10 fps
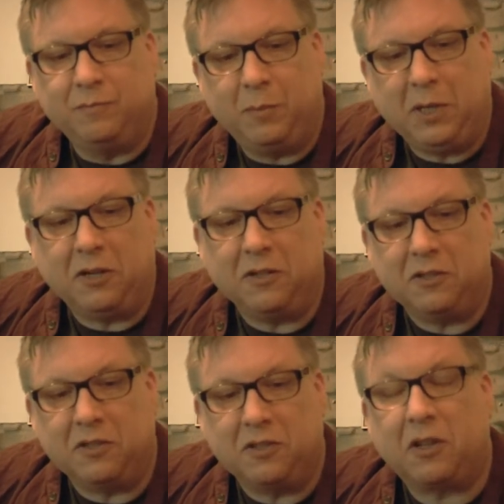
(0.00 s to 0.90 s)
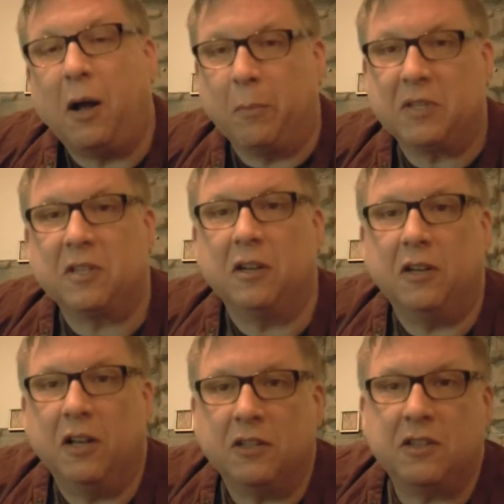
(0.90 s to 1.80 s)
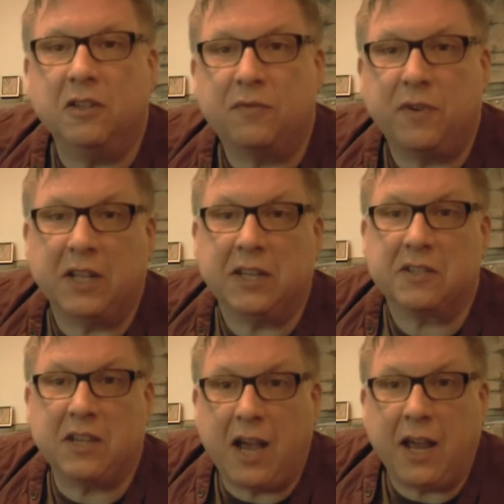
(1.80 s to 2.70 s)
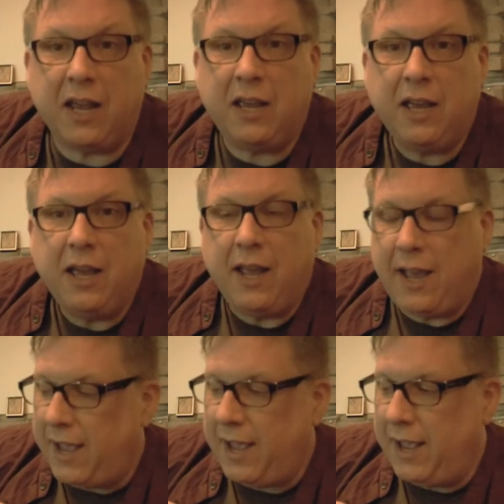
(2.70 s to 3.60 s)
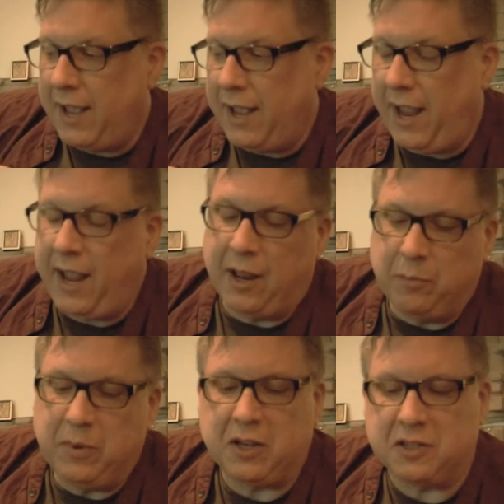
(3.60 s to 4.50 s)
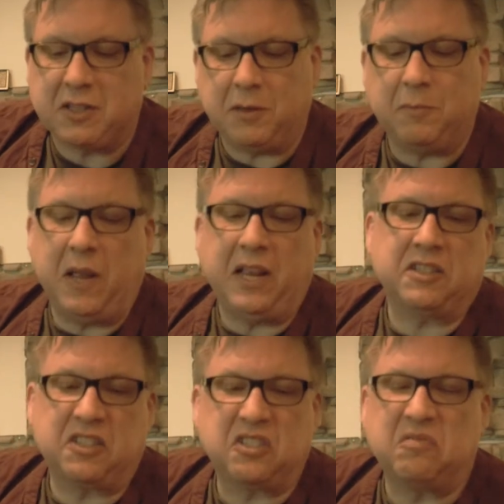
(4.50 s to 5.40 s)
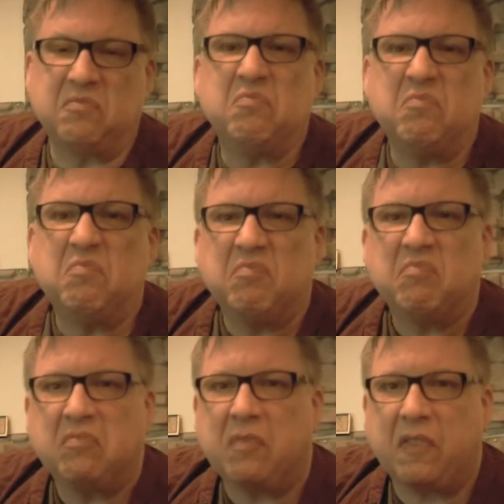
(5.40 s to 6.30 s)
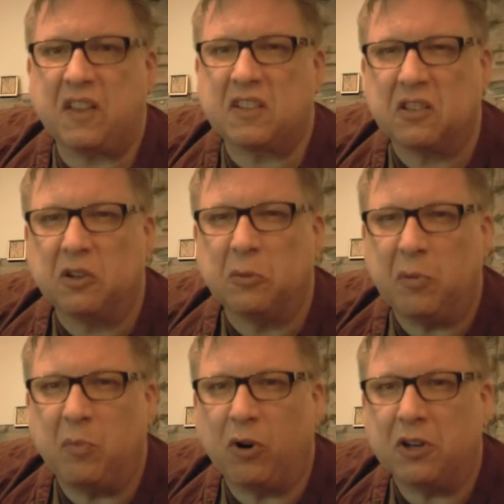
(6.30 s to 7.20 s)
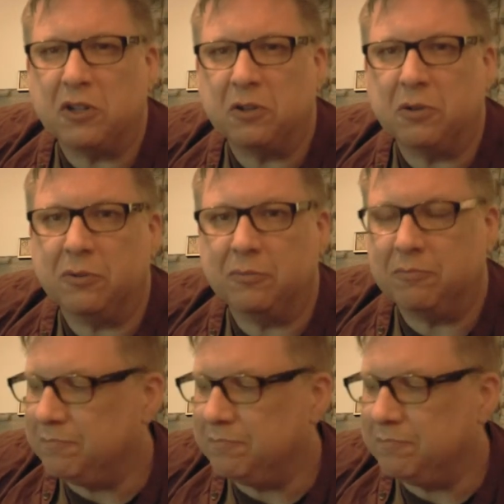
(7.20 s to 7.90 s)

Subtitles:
because compensated nut is funny to say, and because that makes things a little bit more in tune.